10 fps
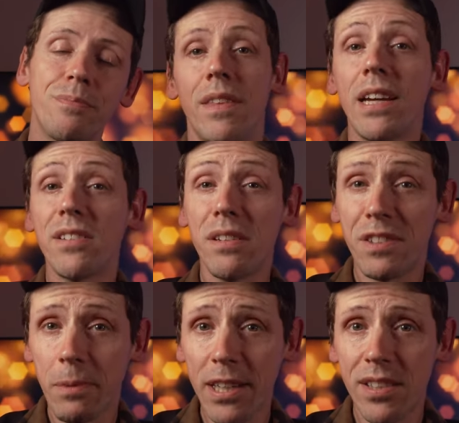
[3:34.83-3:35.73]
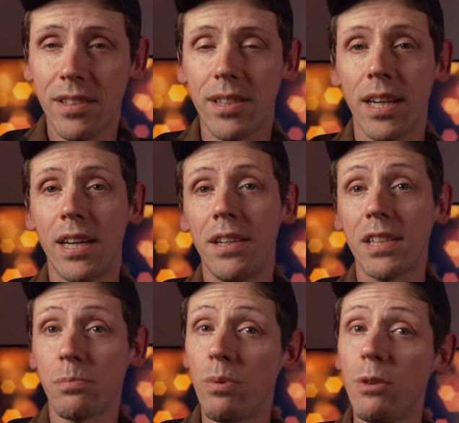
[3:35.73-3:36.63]
Negative space, and
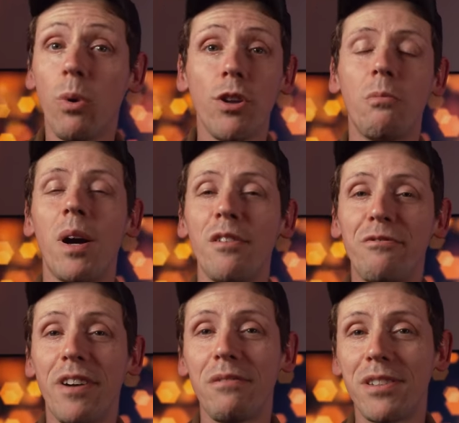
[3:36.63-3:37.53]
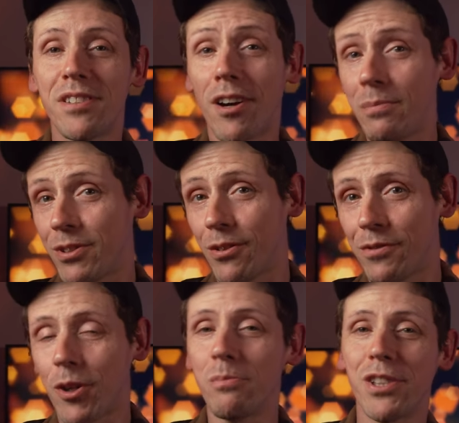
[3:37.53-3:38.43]
that's probably one of my favorite types
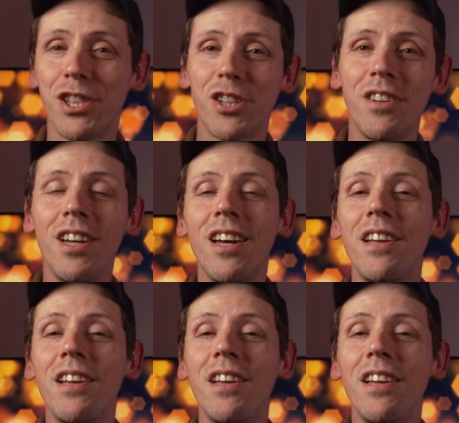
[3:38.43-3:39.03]
of composition.